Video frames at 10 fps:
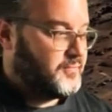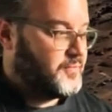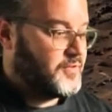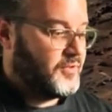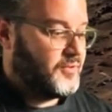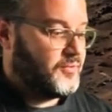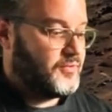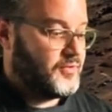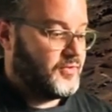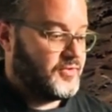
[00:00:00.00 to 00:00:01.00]
So
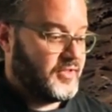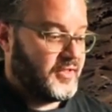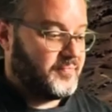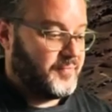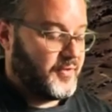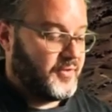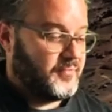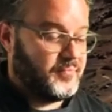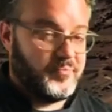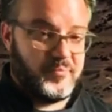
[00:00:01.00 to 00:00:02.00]
there's that. All right,
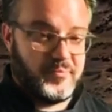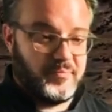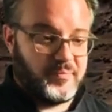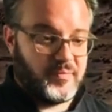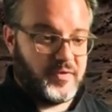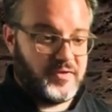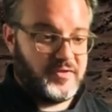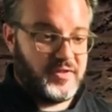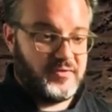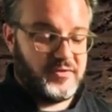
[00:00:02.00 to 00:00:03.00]
container.